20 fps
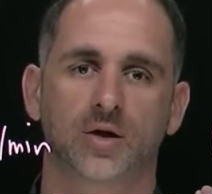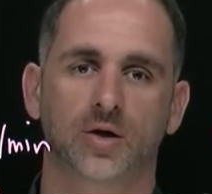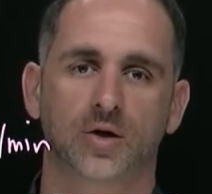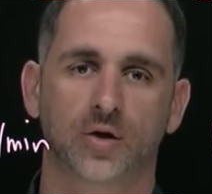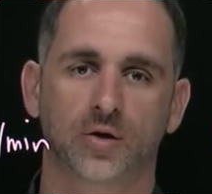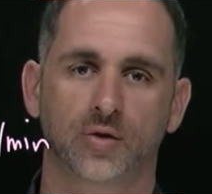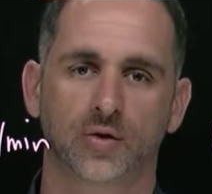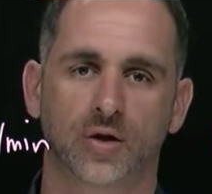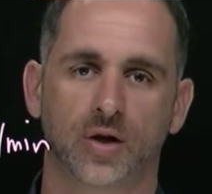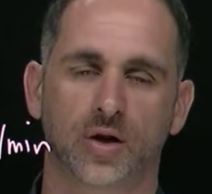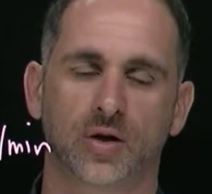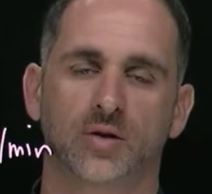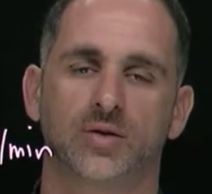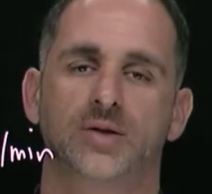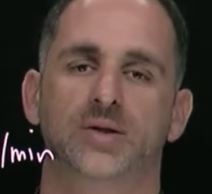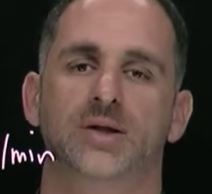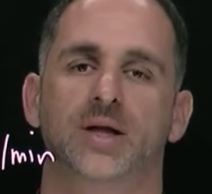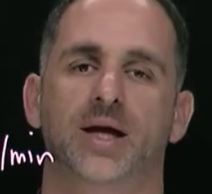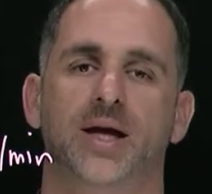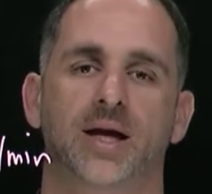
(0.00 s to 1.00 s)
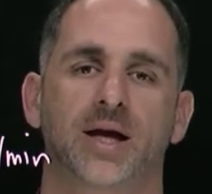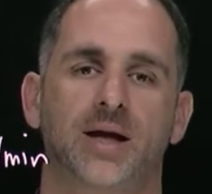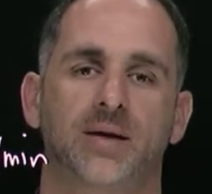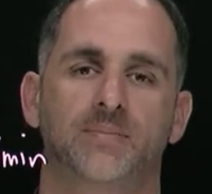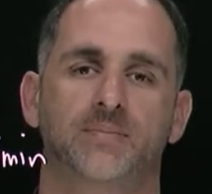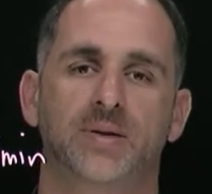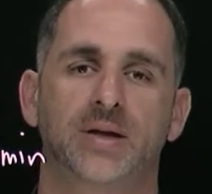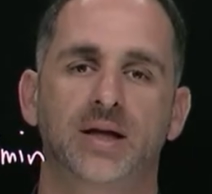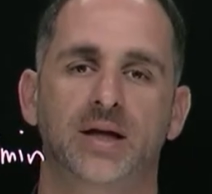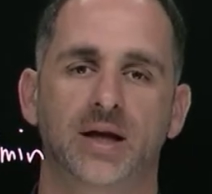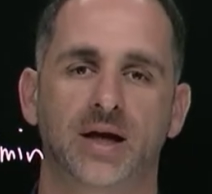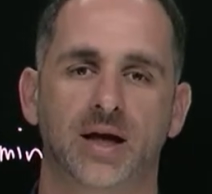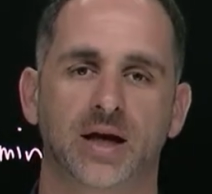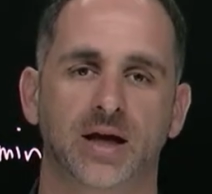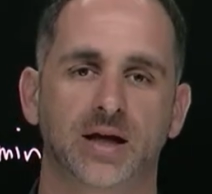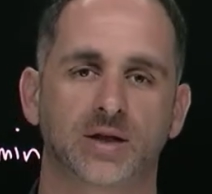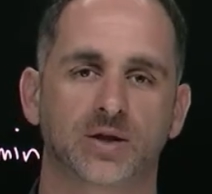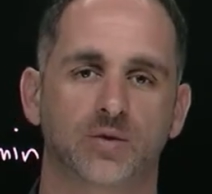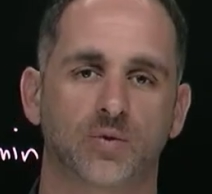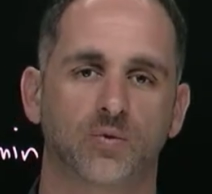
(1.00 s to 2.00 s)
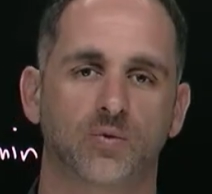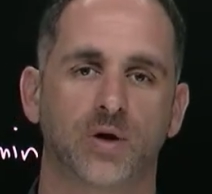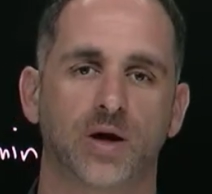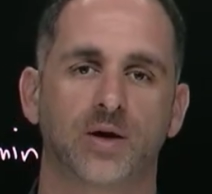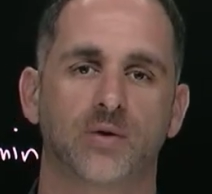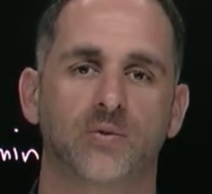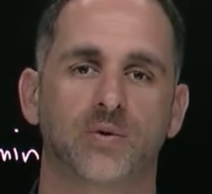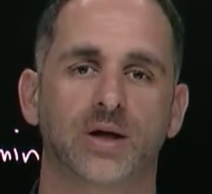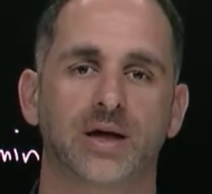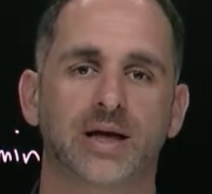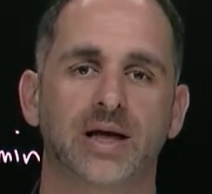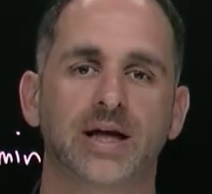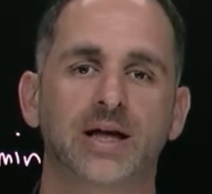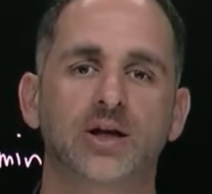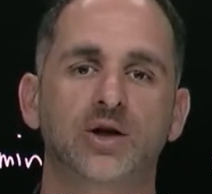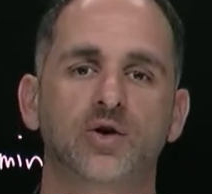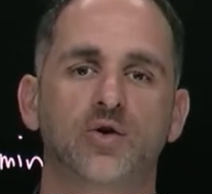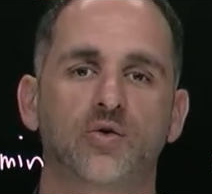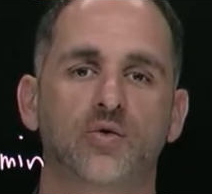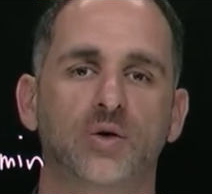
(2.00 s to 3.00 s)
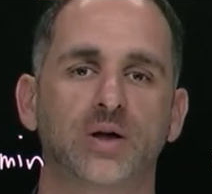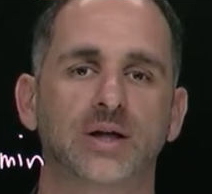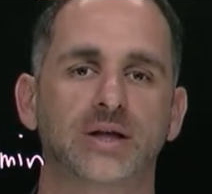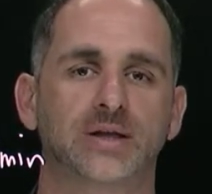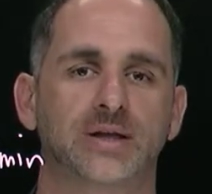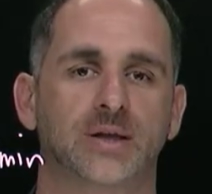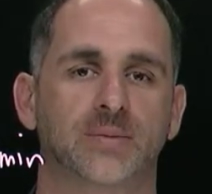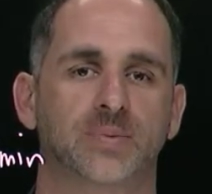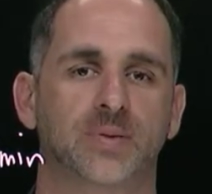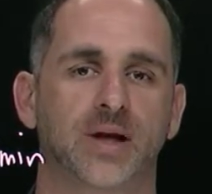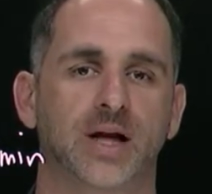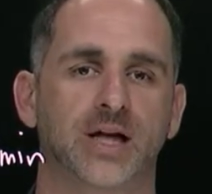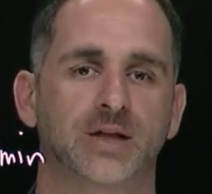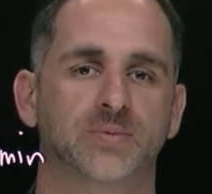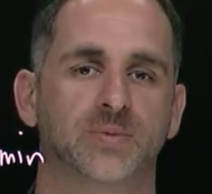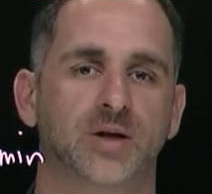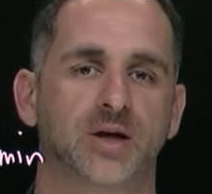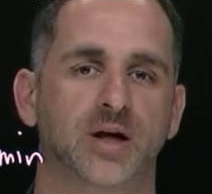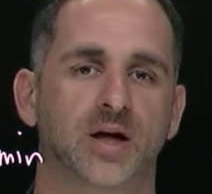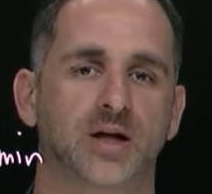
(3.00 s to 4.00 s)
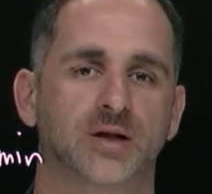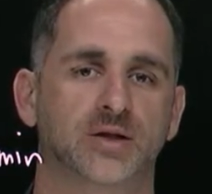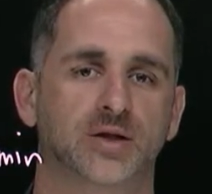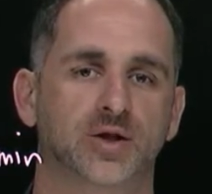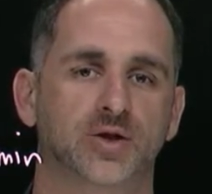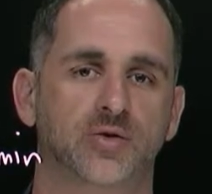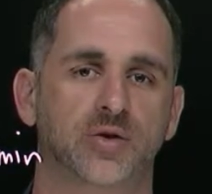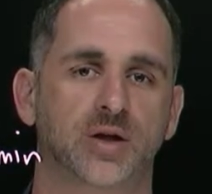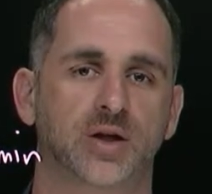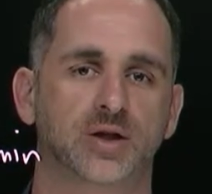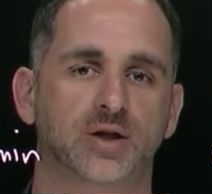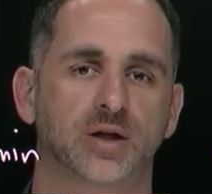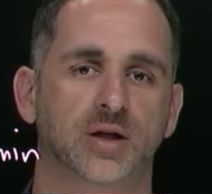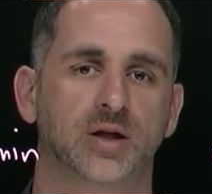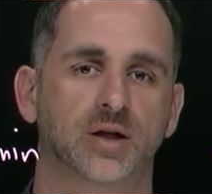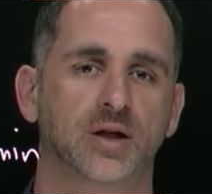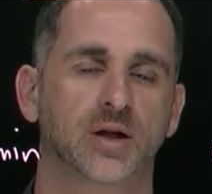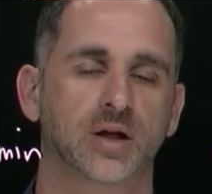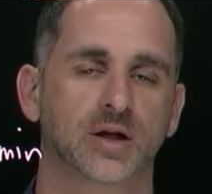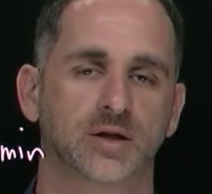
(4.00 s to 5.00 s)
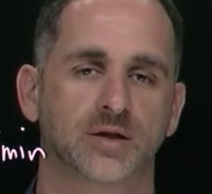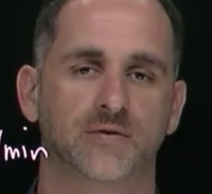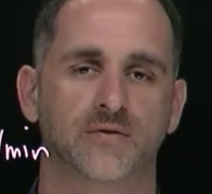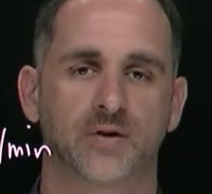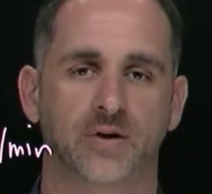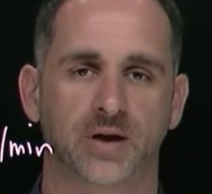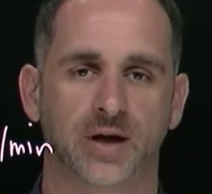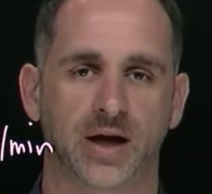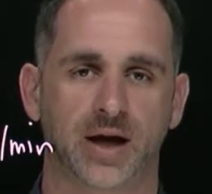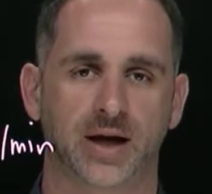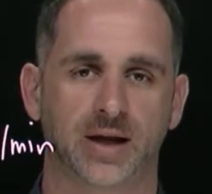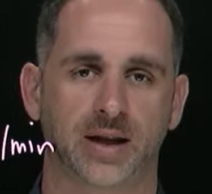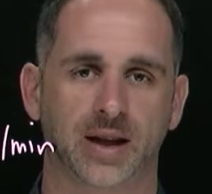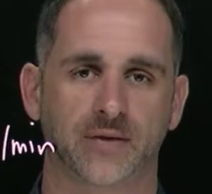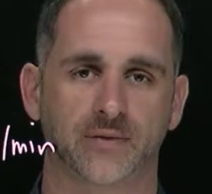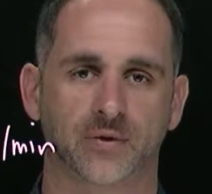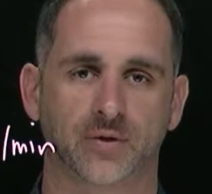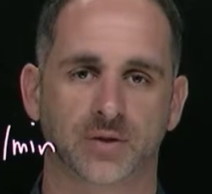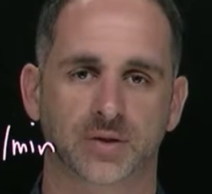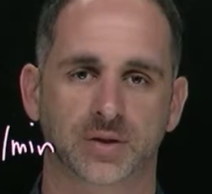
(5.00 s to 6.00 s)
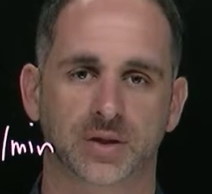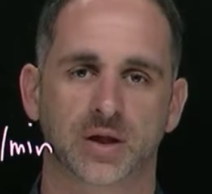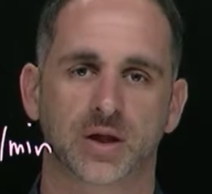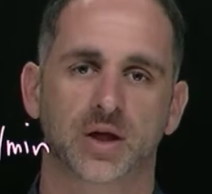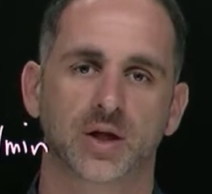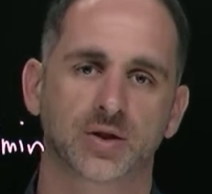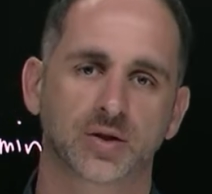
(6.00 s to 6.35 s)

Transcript: glucose, and pH when we increase the plasma concentration to very high levels.